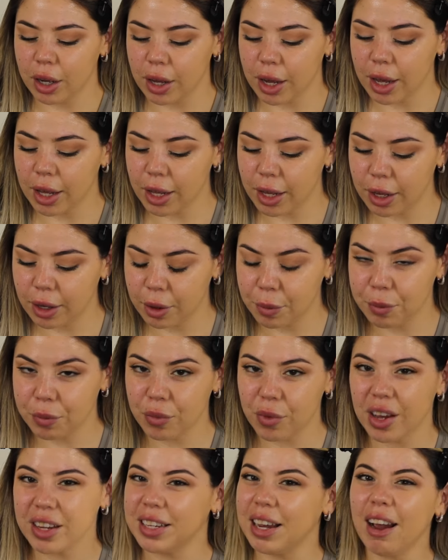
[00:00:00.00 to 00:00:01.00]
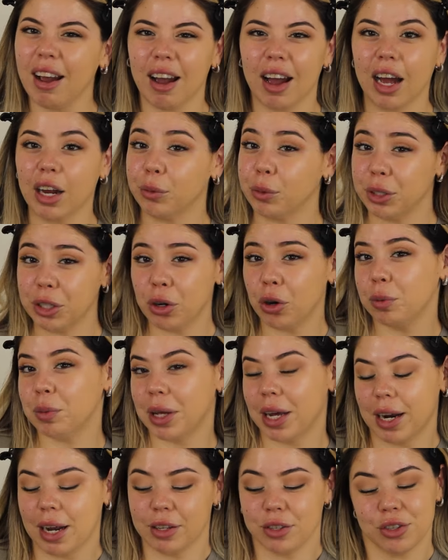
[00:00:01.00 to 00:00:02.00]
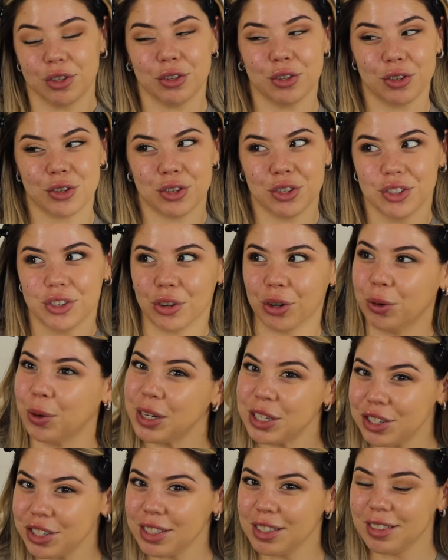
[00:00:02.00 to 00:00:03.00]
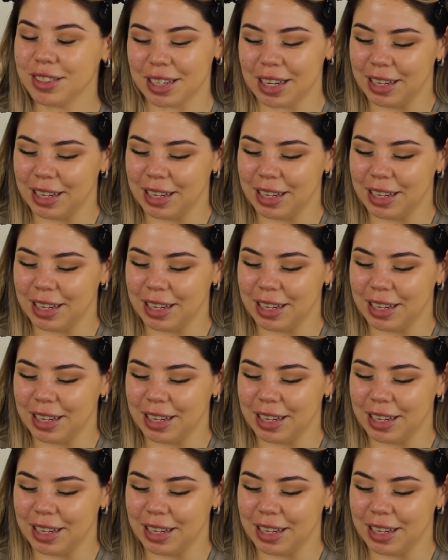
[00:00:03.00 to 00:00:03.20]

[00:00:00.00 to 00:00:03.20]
yeah, I really hope that answers your question.